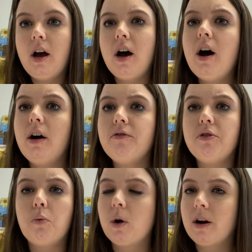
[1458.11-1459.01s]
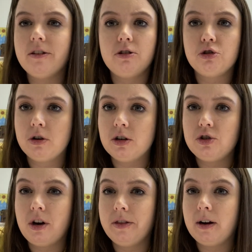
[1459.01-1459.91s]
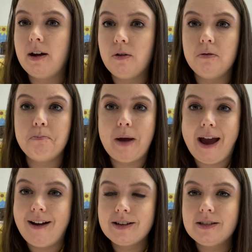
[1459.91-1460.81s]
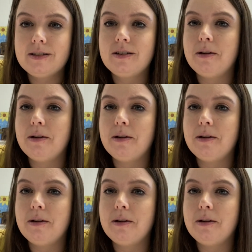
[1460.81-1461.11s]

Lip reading: of the work of the church on their own backs.